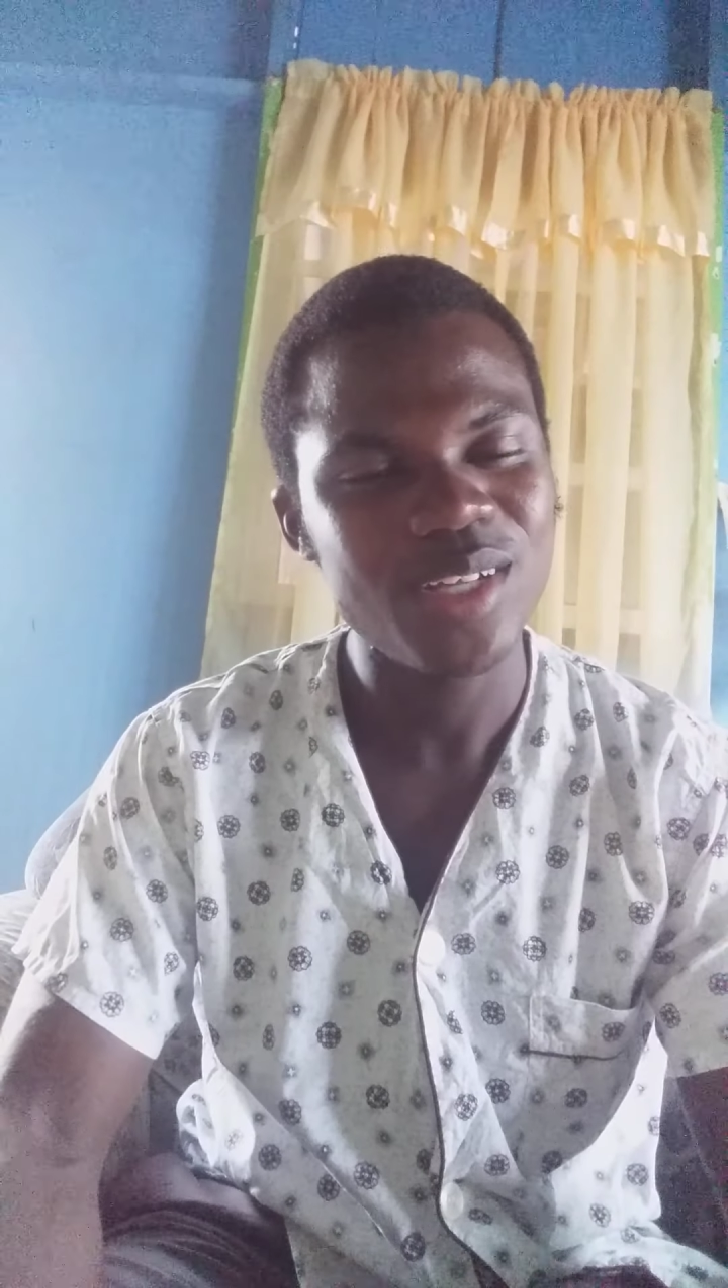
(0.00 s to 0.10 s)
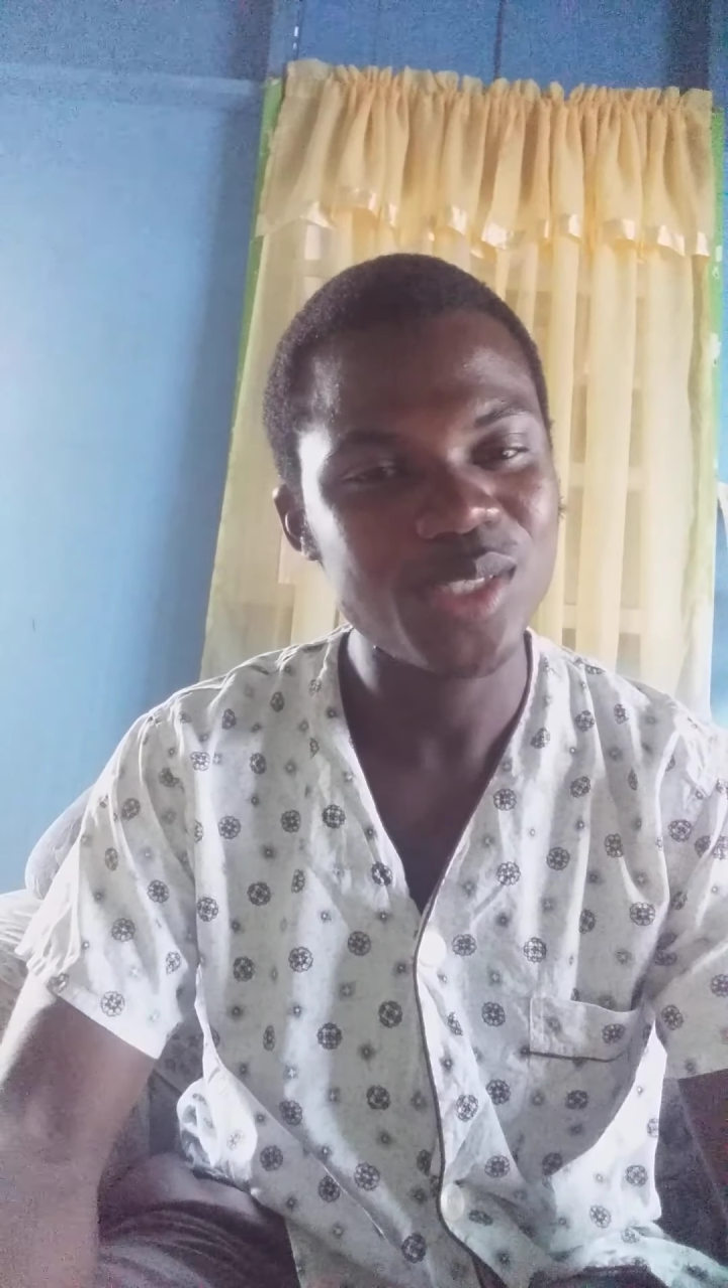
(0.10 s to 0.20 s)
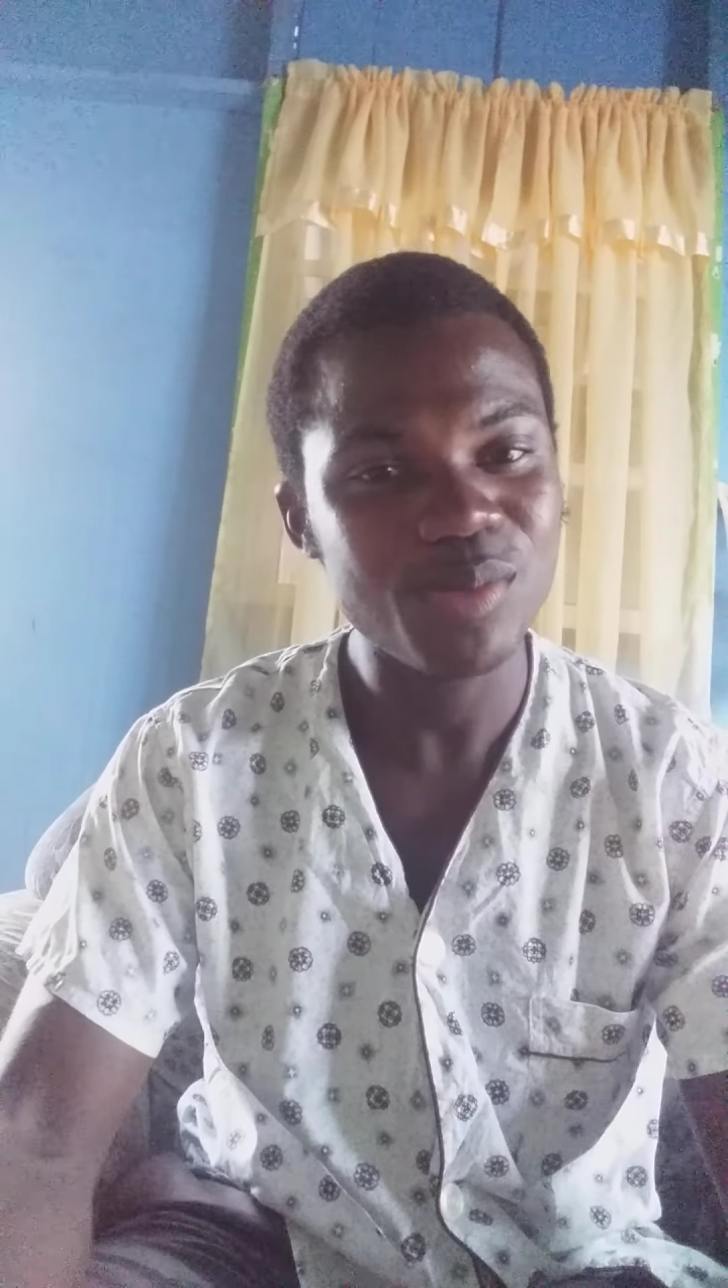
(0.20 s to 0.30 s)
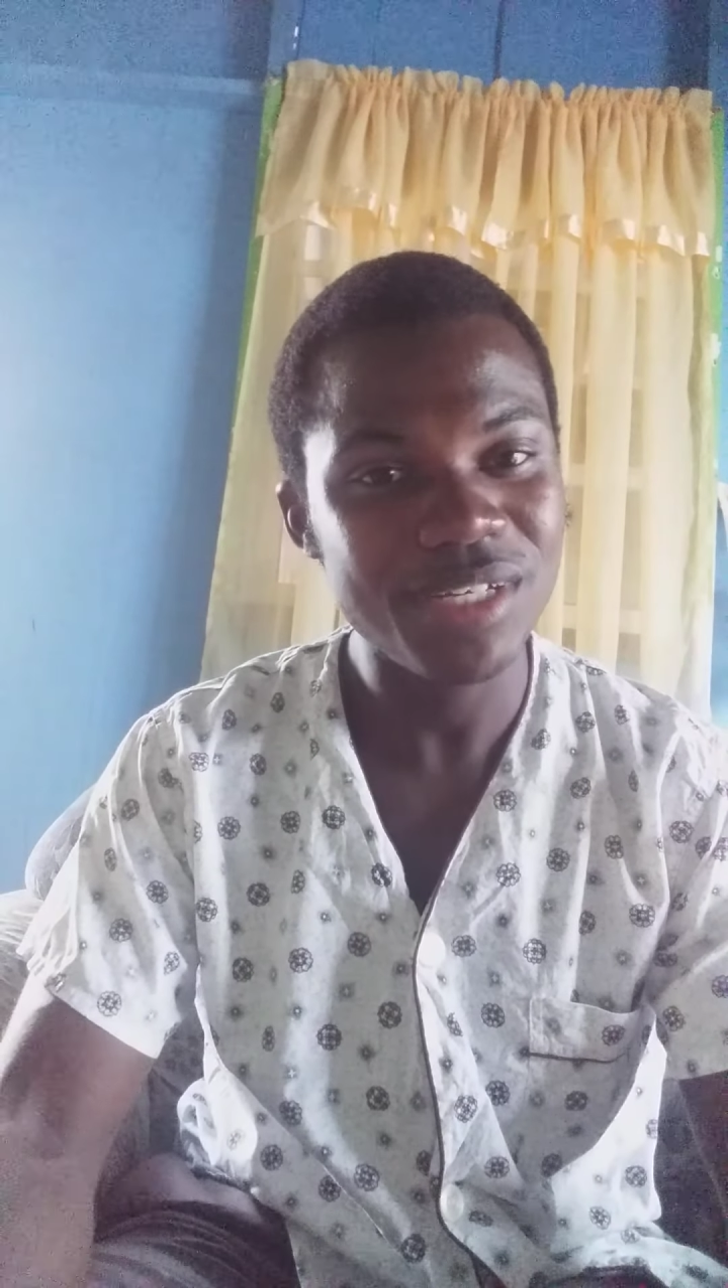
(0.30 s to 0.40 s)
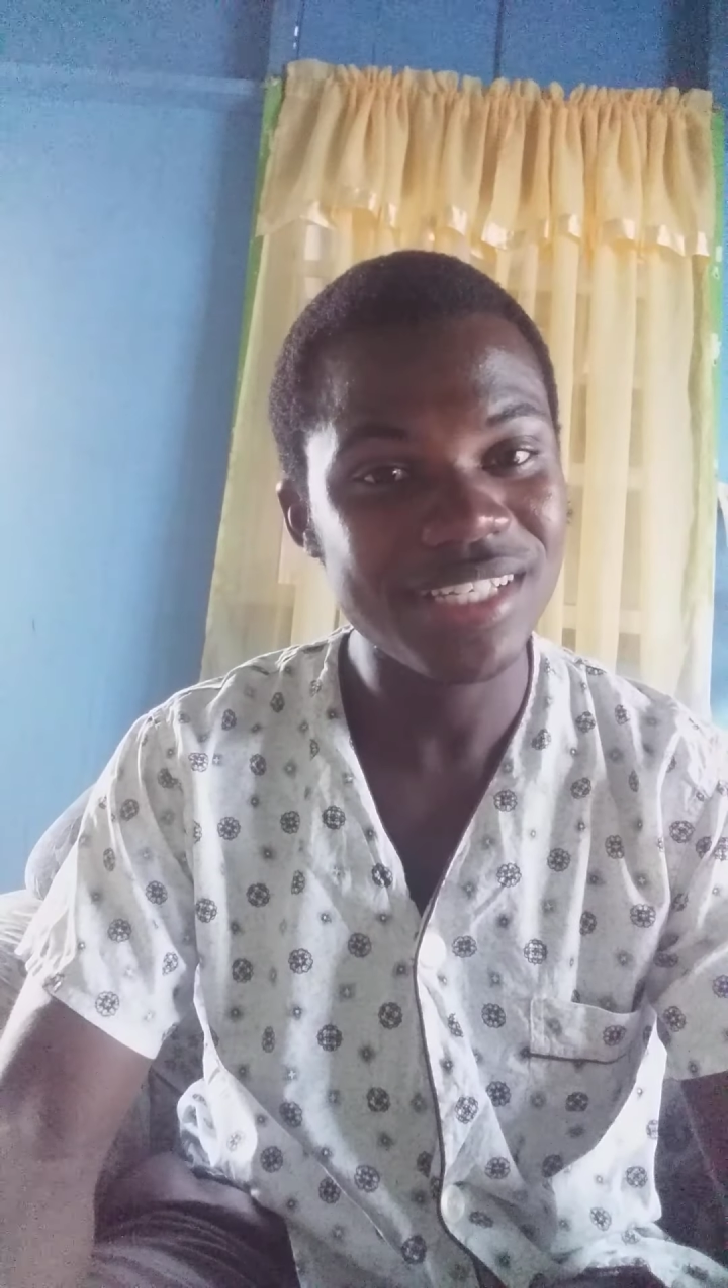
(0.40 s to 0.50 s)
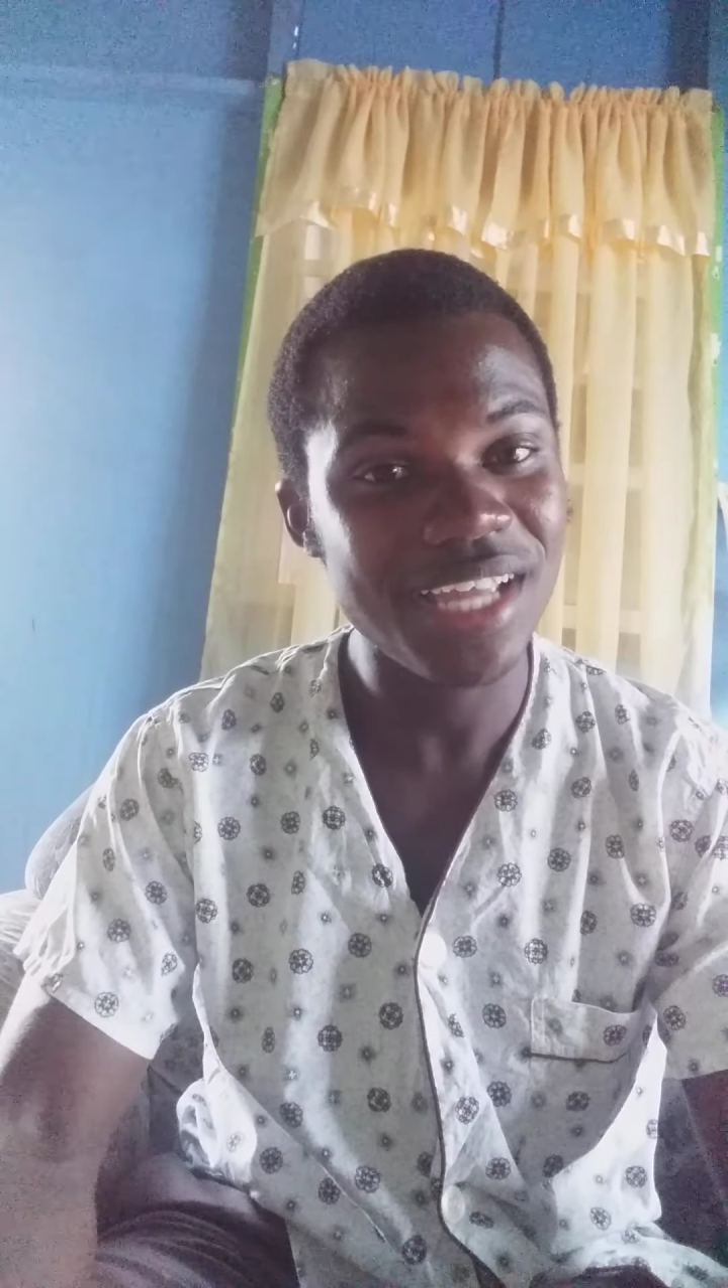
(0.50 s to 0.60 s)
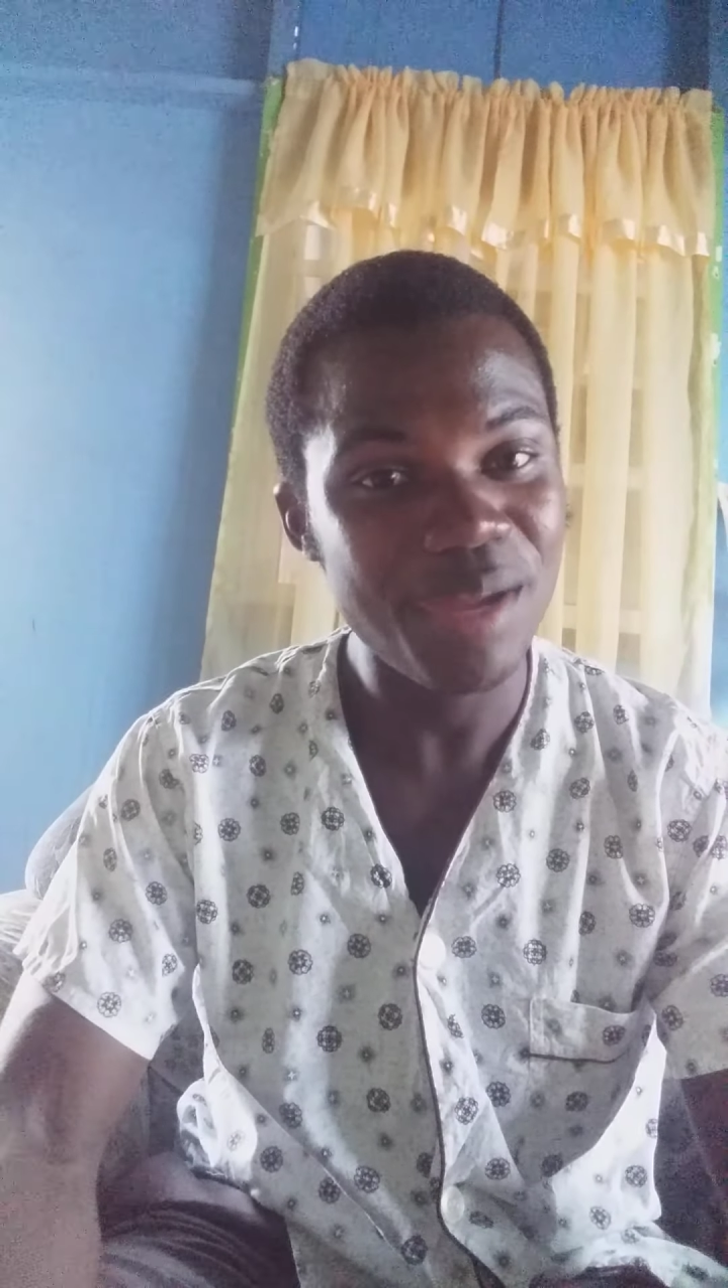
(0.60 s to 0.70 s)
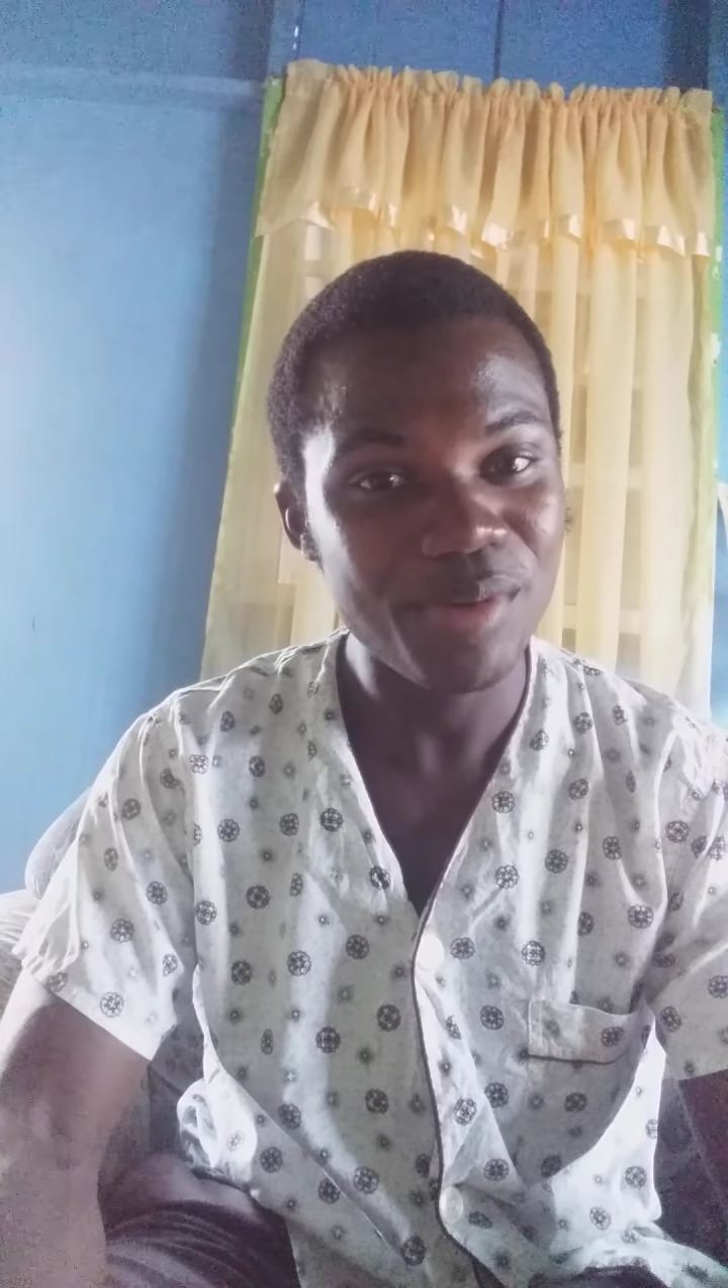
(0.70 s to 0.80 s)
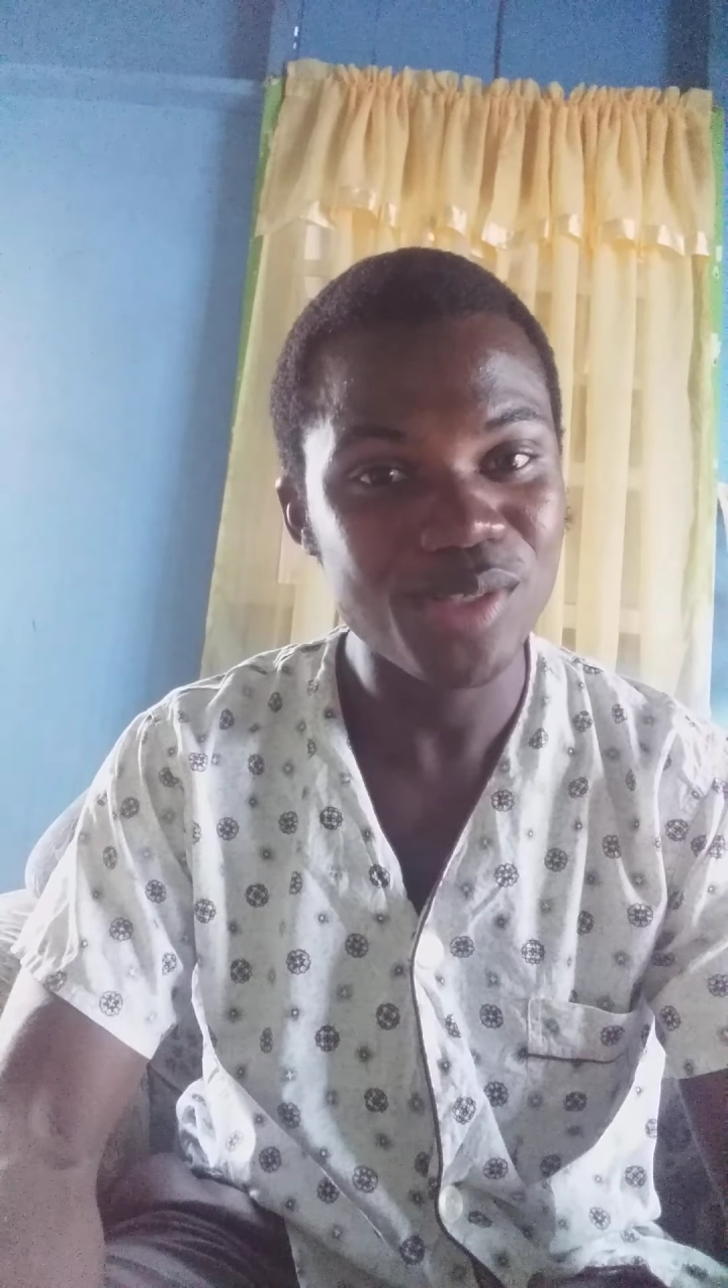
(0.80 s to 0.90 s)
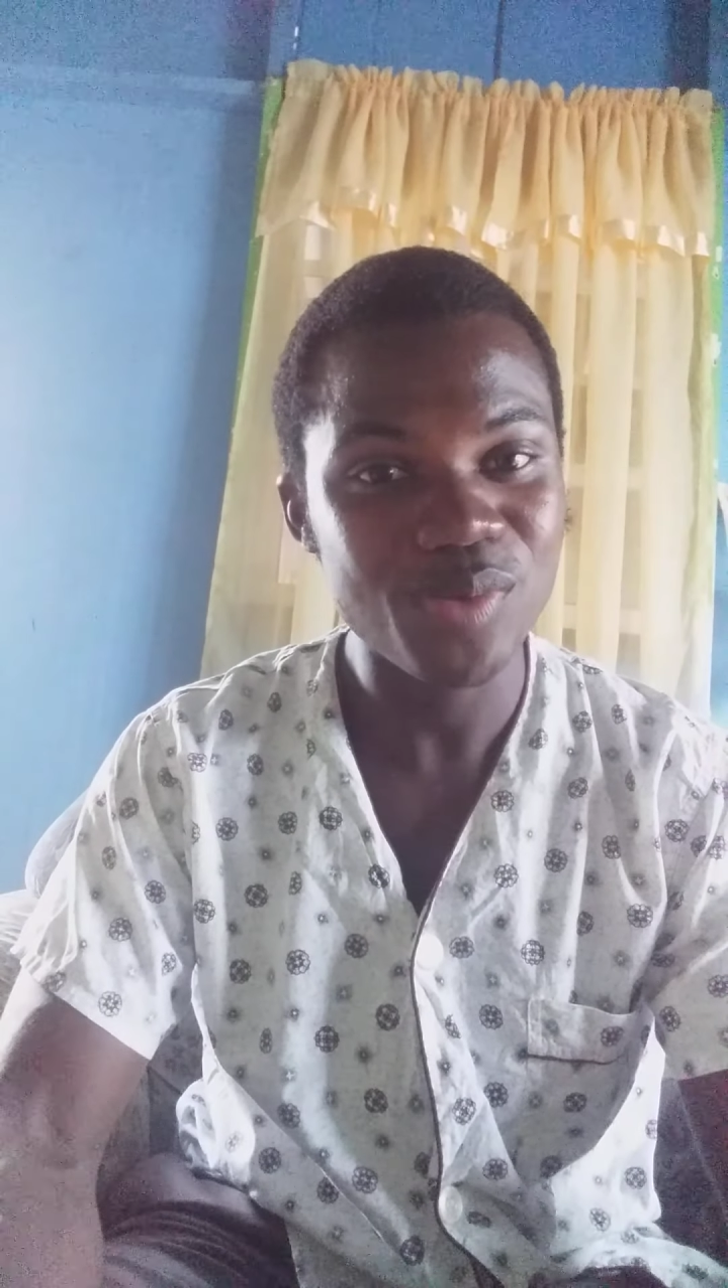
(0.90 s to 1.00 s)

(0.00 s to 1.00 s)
so many time I was